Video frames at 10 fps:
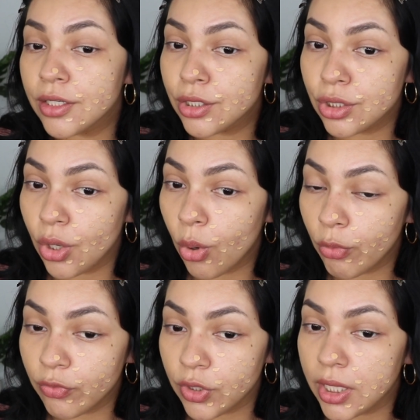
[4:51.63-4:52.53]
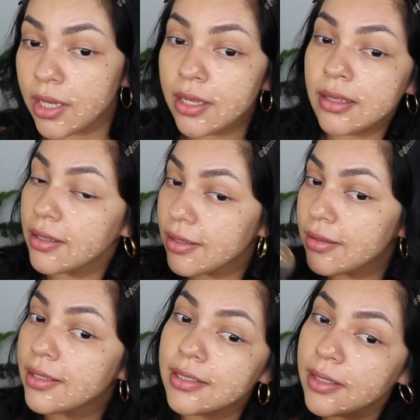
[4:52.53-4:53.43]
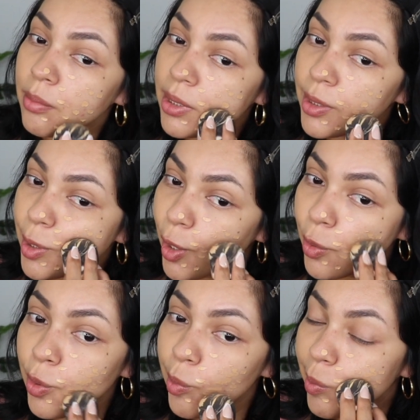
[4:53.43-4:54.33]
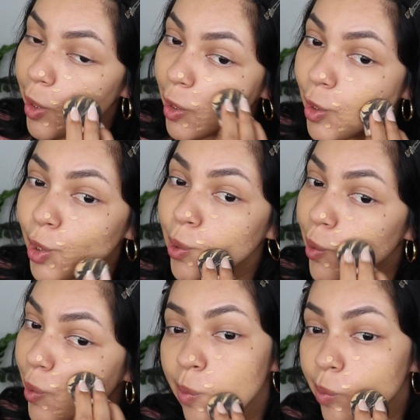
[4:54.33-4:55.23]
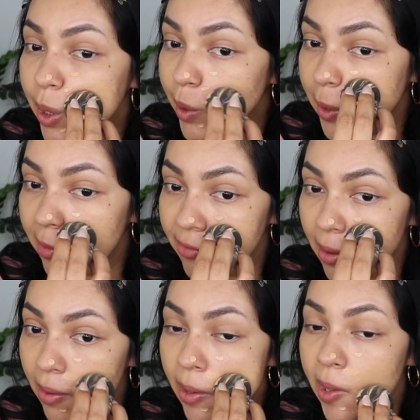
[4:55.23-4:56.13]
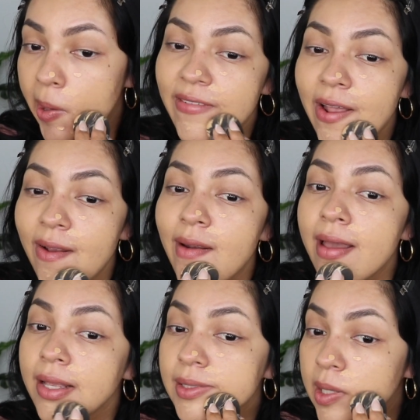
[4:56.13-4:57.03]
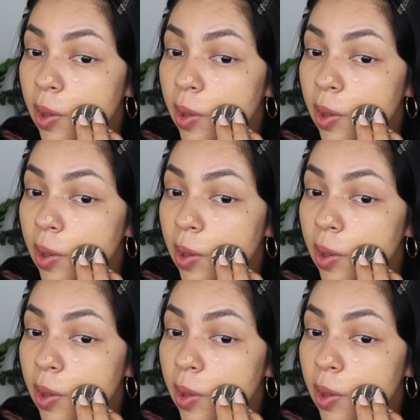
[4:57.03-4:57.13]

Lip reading: So hopefully this could blend it out and make it look beautiful. Flawless.